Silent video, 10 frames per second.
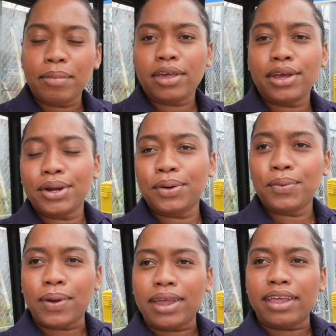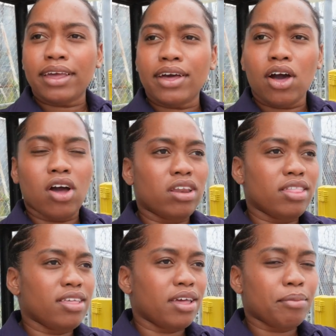here waiting on
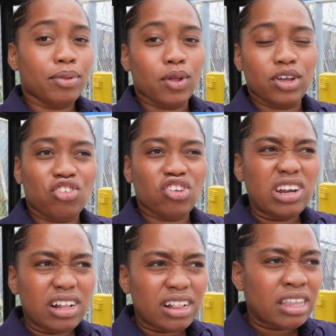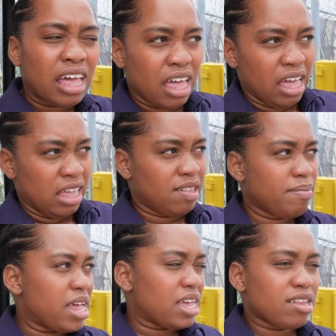the employee shuttle.
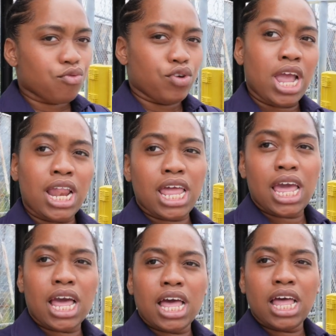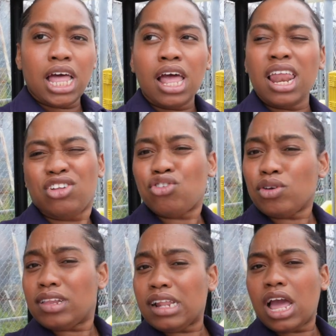Seems like it's raining, like
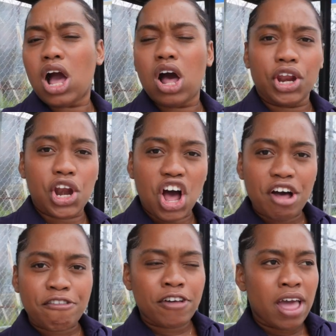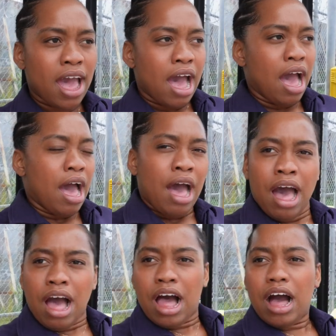drizzling on and off.
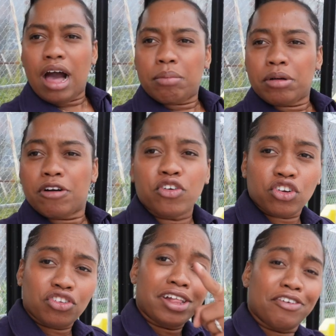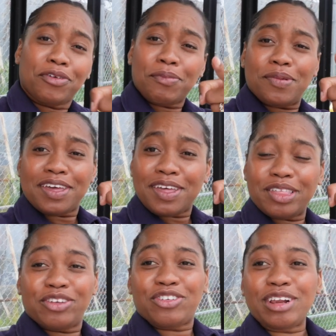Um, fortunately for me,
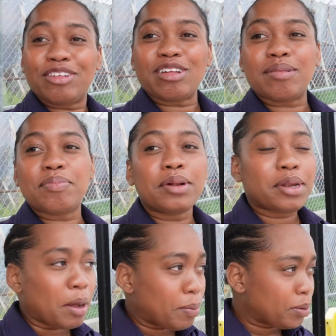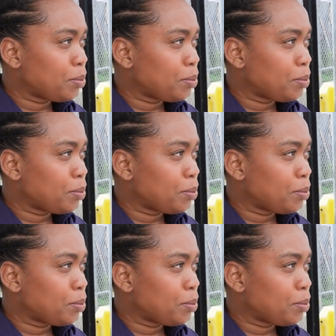the shuttle just pulled up.